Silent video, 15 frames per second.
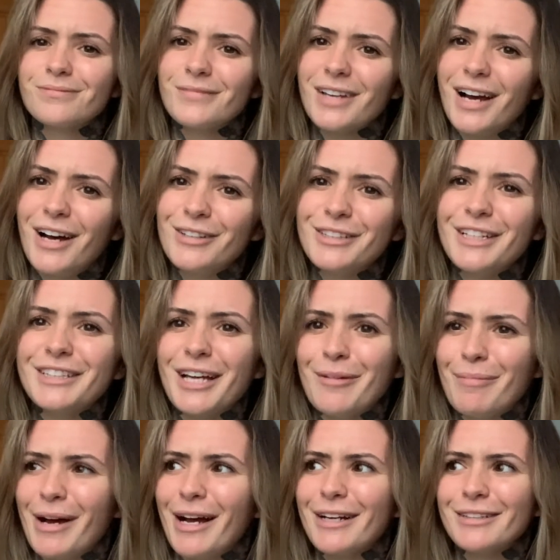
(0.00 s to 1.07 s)
I'll take that
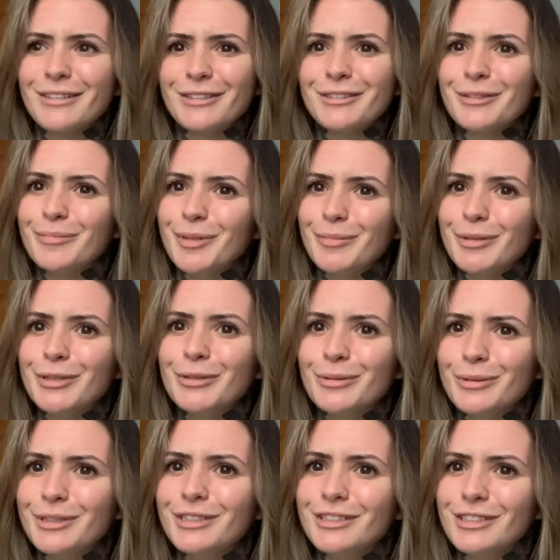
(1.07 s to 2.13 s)
back. There are some people who
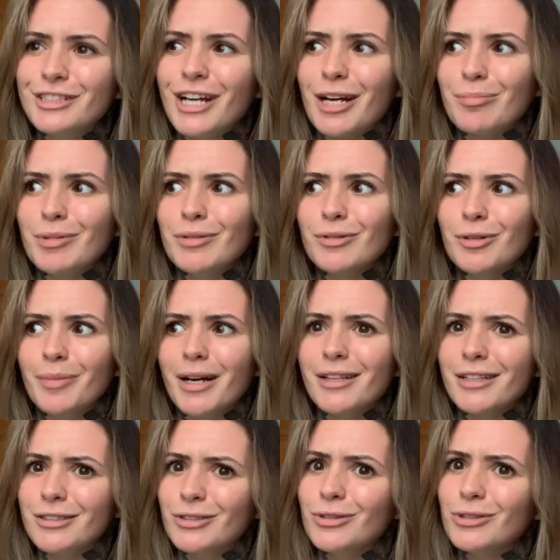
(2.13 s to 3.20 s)
would check me real bad,
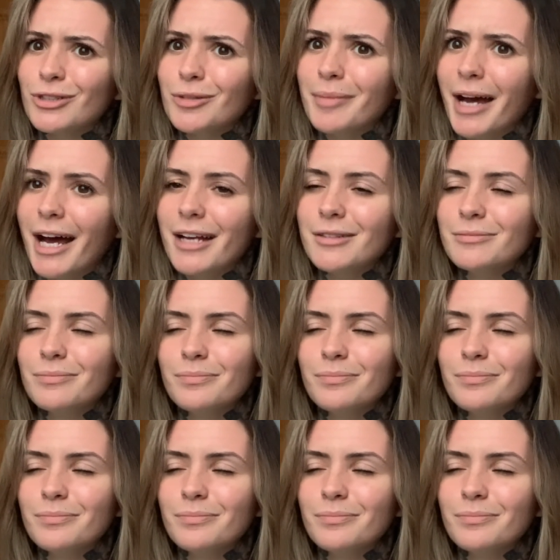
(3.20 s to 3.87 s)
like, dude, you're bad.